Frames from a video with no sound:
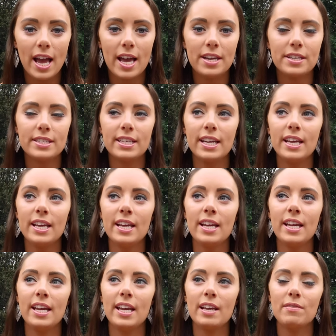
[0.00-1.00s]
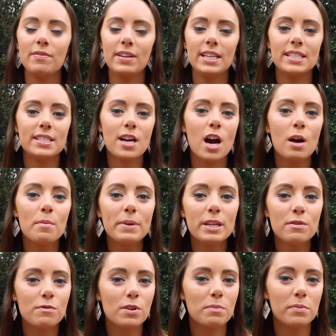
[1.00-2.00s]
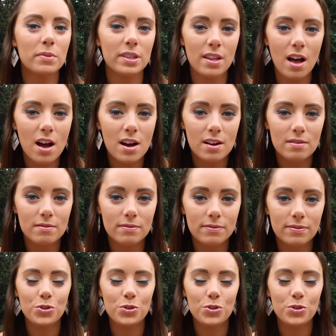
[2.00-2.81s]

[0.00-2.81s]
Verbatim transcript: And If he's coming from love,